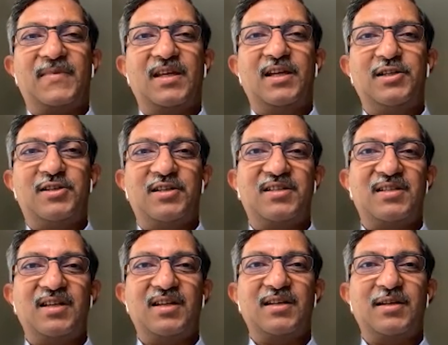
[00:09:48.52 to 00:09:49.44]

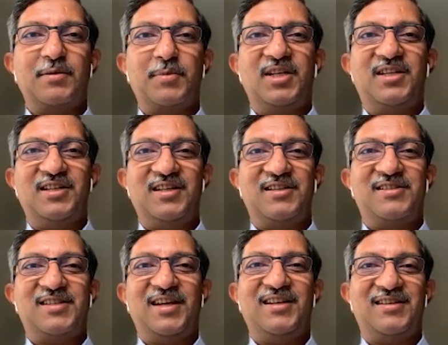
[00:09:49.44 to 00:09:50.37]
interesting material
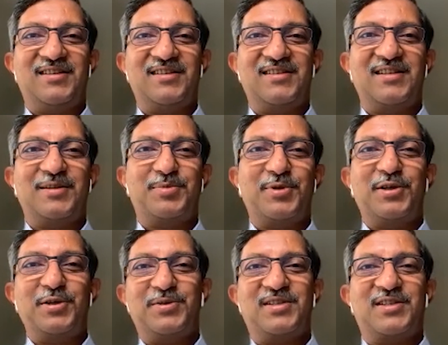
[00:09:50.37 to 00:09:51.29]
scientist. It
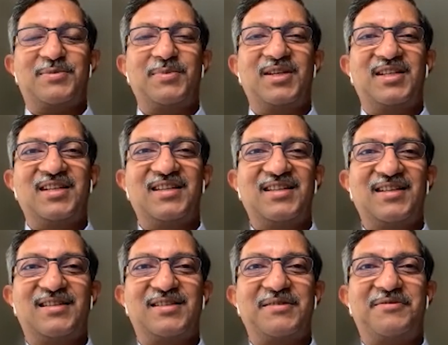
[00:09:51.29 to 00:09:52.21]
produces
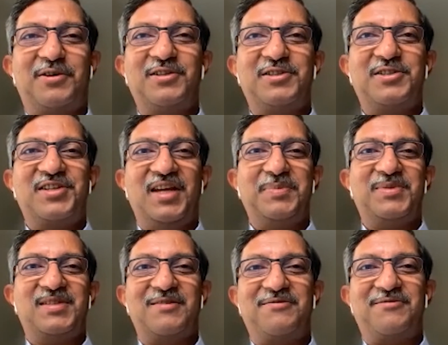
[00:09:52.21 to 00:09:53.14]
materials of all
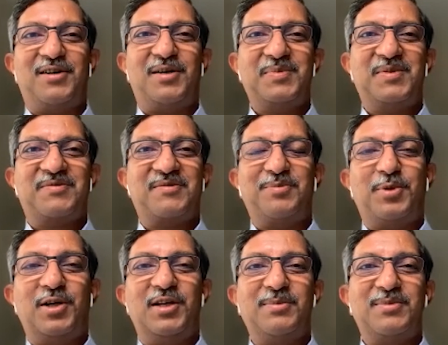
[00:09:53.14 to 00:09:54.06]
shapes and forms, from
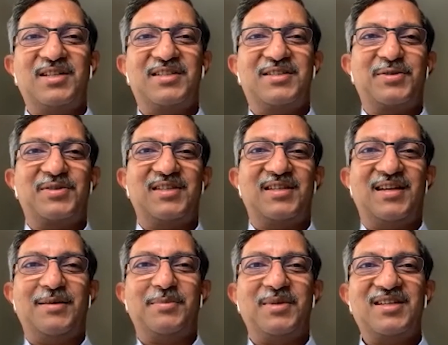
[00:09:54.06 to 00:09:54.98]
polymers to
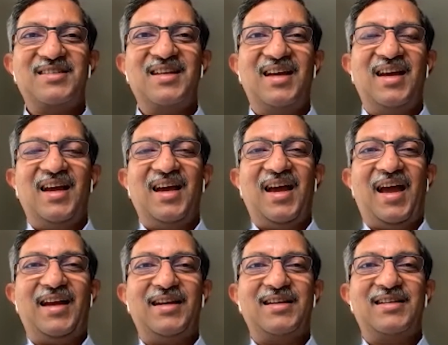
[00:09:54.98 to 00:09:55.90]
ceramics,
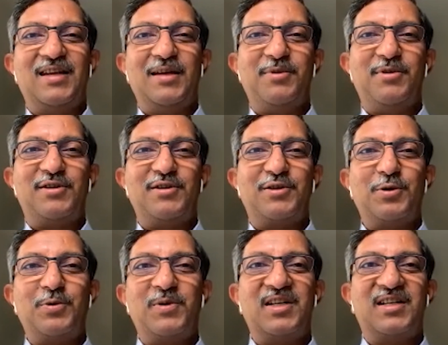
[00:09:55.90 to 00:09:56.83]
and it's able to
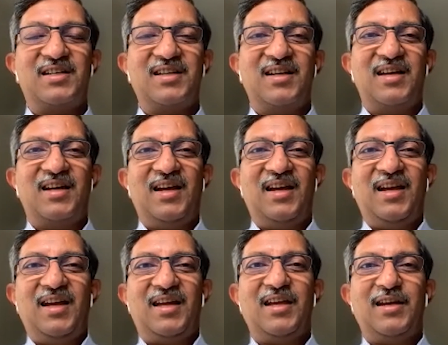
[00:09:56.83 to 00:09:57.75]
do it
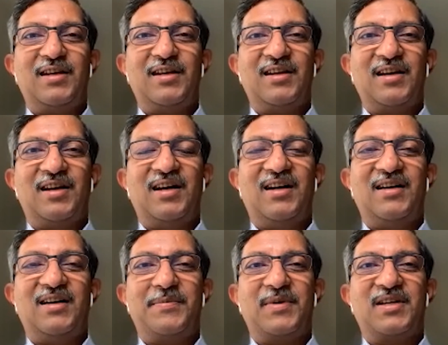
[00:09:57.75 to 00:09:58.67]
in
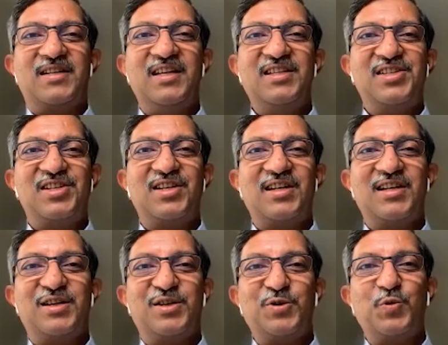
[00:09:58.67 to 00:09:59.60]
a
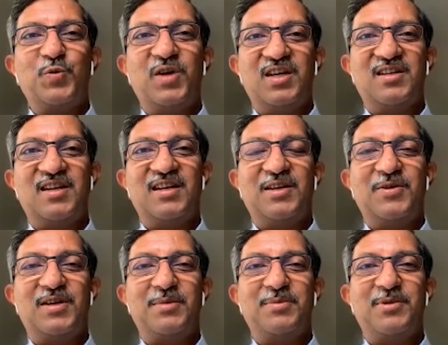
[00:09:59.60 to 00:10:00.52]
regenerative way, right?
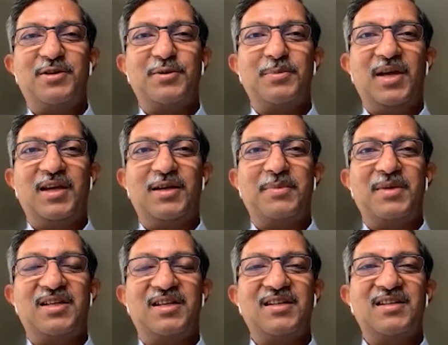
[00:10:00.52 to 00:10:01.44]
You're able to make
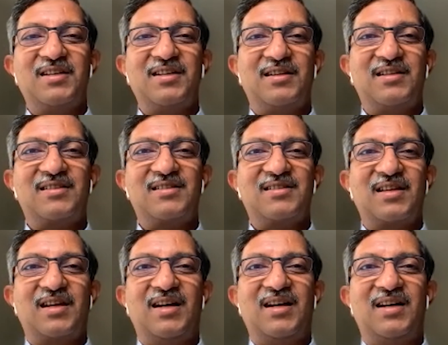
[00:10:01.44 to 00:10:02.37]
materials
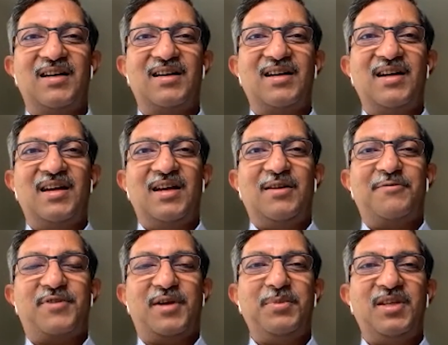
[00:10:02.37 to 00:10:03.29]

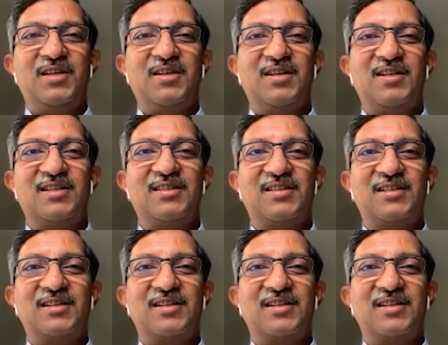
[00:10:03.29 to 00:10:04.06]
from the earth. The